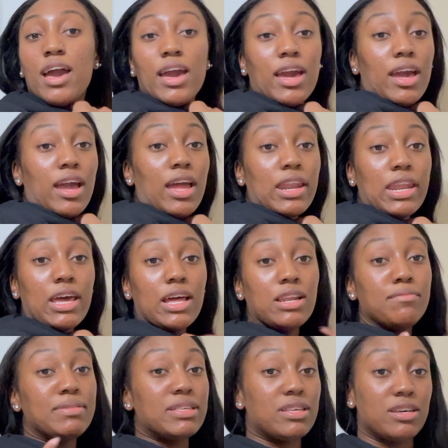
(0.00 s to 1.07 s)
And let
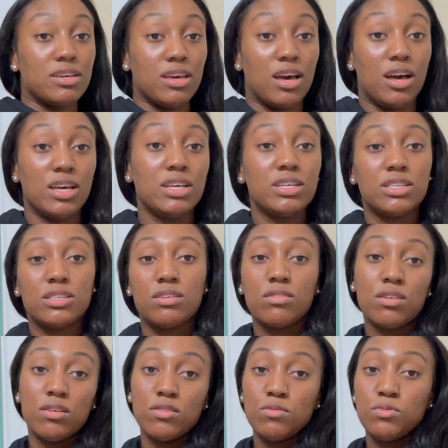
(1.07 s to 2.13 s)
me tell y'all, it is so
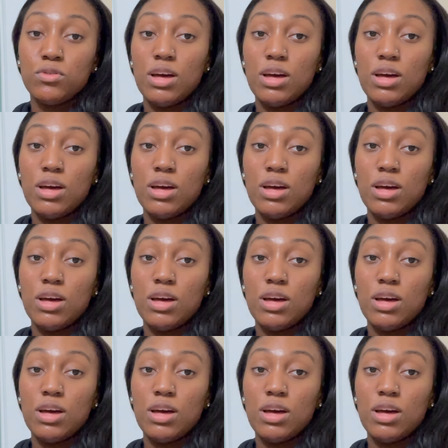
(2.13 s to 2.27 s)
comfortable.